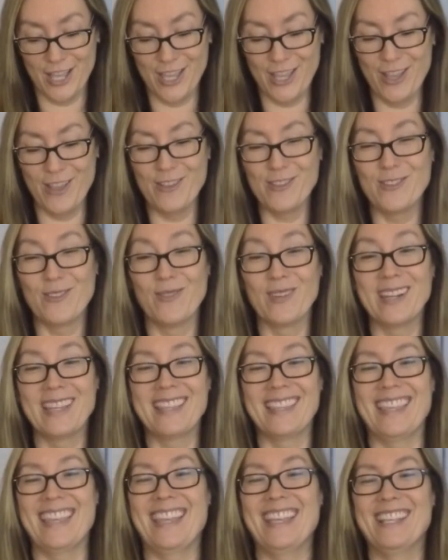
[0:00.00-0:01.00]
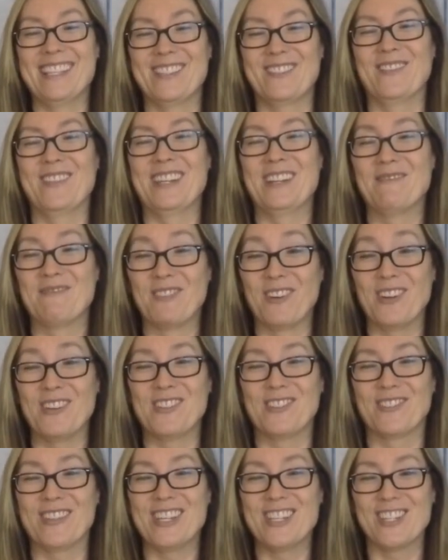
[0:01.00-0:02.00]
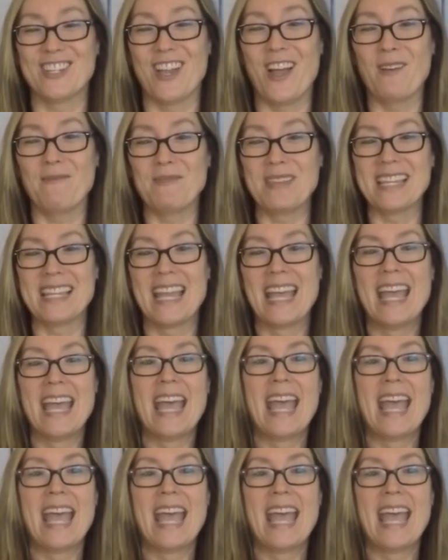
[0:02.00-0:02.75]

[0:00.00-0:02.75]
use one of these when I'm grocery shopping.